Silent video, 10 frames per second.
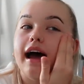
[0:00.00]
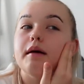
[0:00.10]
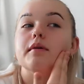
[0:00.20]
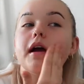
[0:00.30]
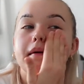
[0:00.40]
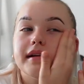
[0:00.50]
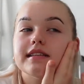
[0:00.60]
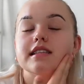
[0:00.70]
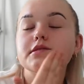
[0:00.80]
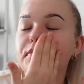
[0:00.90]
and we're going
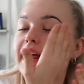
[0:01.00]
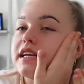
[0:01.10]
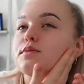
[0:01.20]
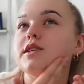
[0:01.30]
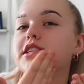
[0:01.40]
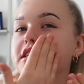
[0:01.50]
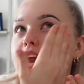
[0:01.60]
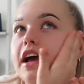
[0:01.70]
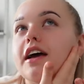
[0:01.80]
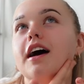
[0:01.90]
to this place which is
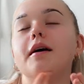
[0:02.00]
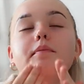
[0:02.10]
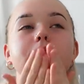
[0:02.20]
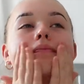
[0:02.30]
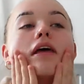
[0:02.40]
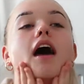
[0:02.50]
like um,